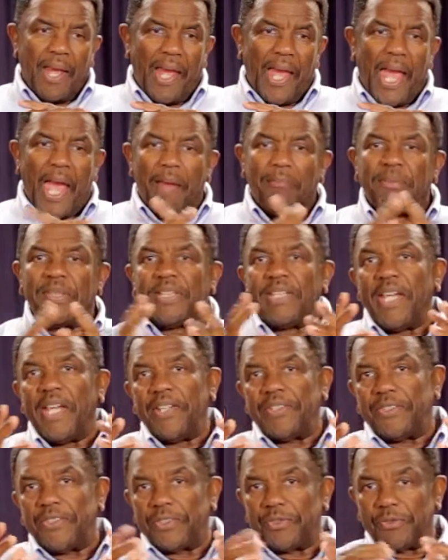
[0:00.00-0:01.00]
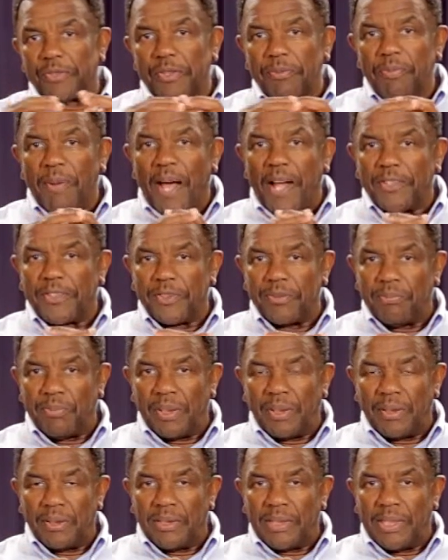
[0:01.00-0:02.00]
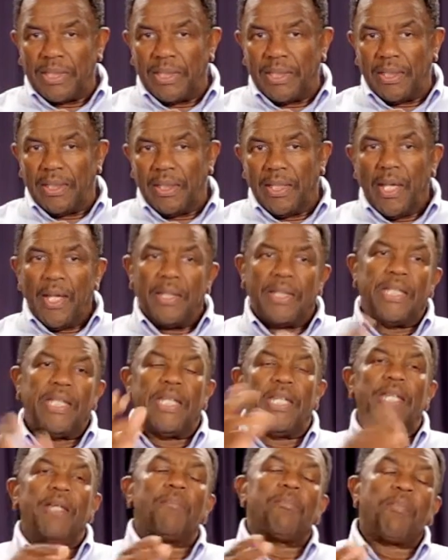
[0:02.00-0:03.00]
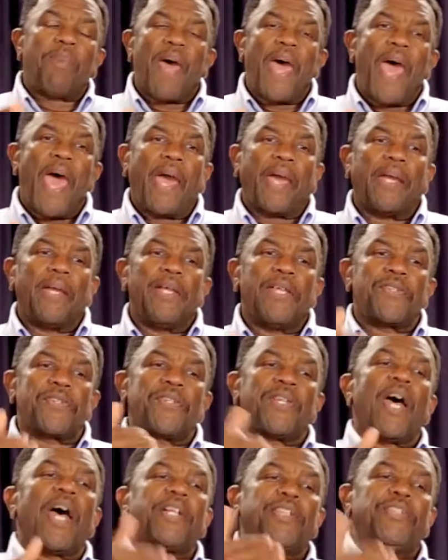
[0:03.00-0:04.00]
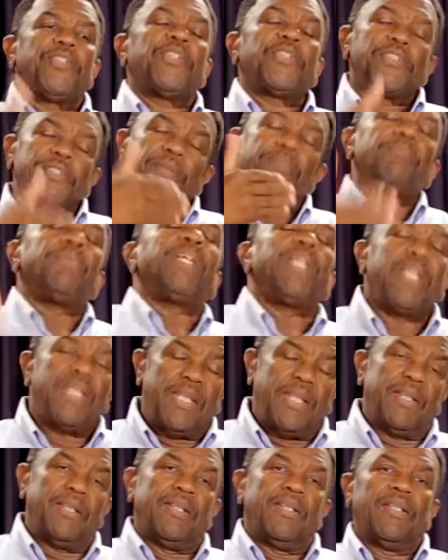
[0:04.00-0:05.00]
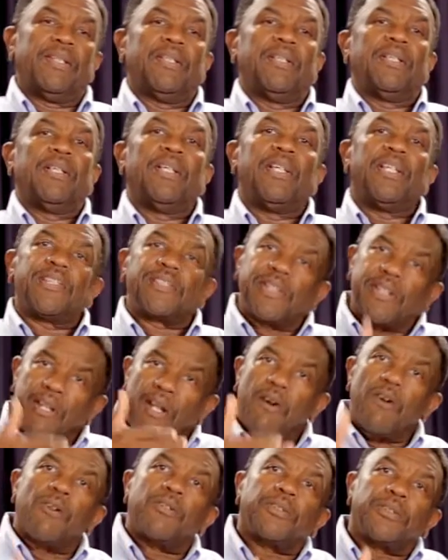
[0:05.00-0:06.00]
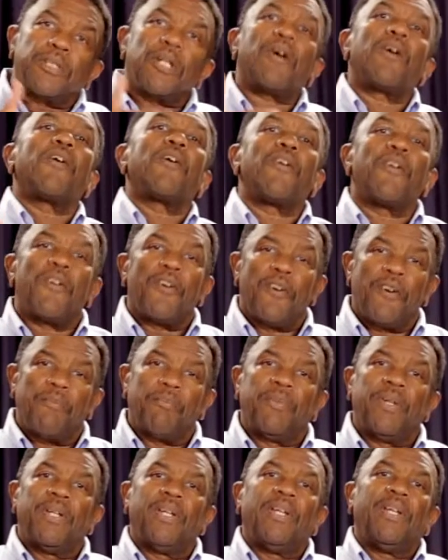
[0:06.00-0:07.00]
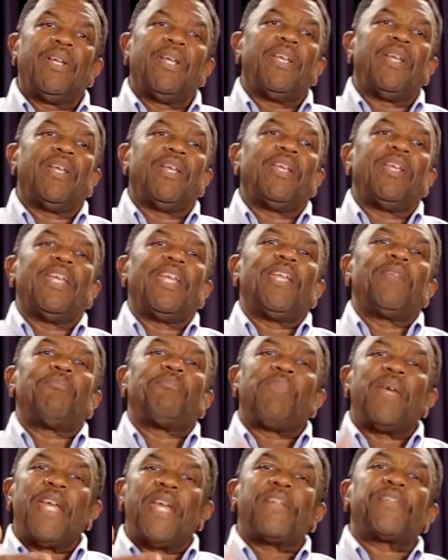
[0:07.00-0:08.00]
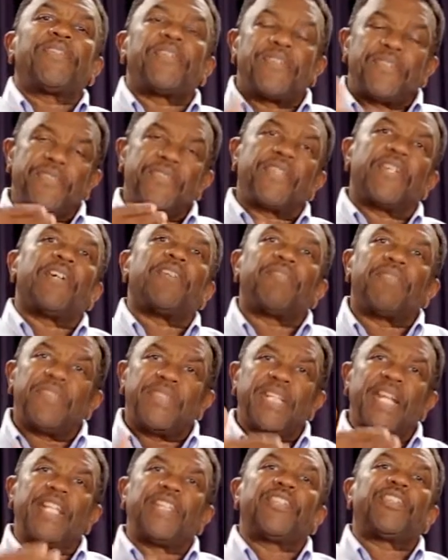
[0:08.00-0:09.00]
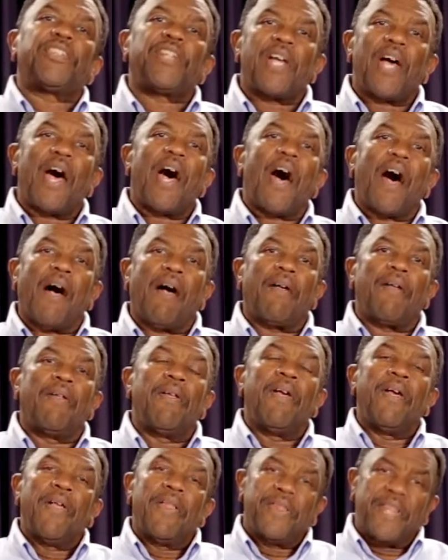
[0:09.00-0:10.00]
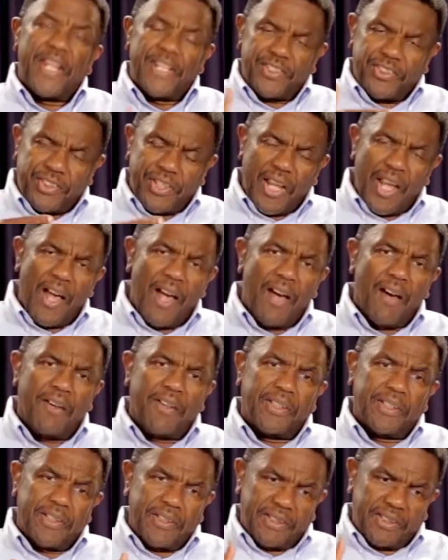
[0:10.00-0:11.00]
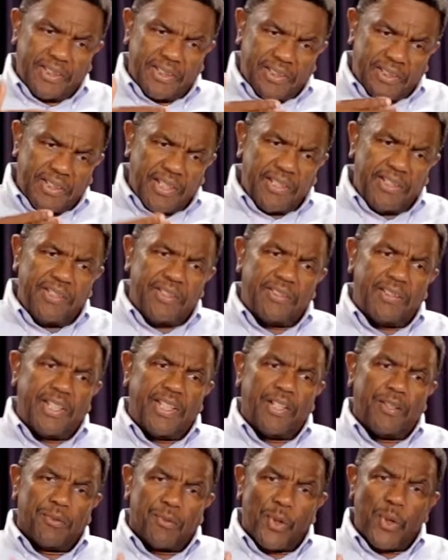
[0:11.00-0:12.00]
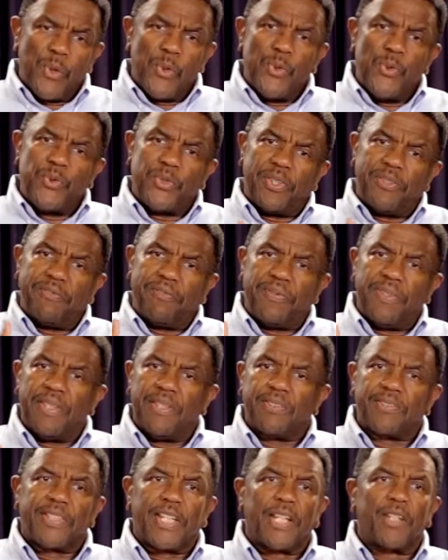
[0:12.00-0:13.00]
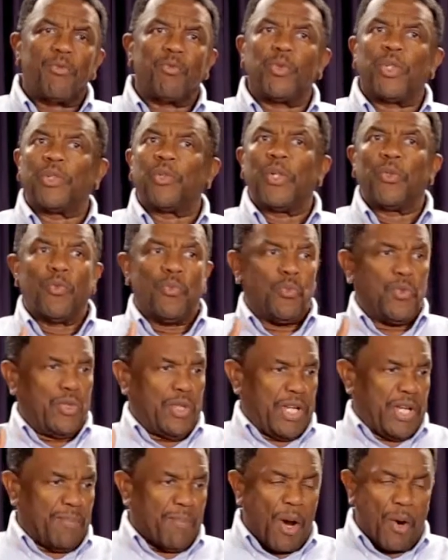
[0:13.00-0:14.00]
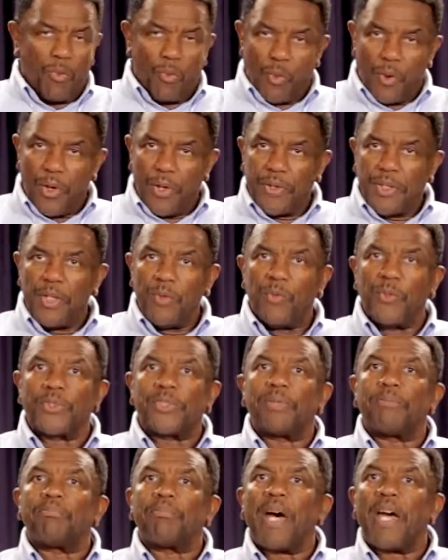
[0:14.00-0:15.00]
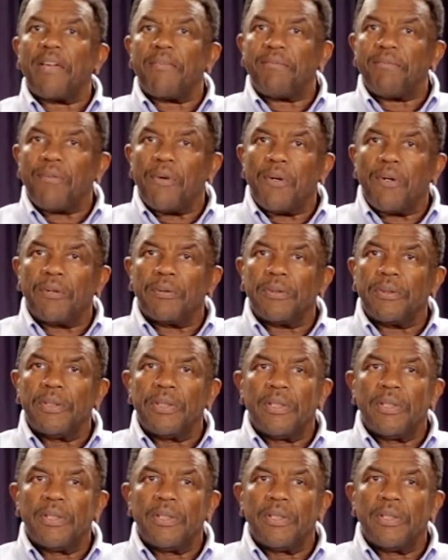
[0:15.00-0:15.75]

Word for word: abdicates his responsibility, the impact is not just immediate, it's long term. It embeds itself in that child. That child continually grows and feels like, well, am I worthy? Was it my fault?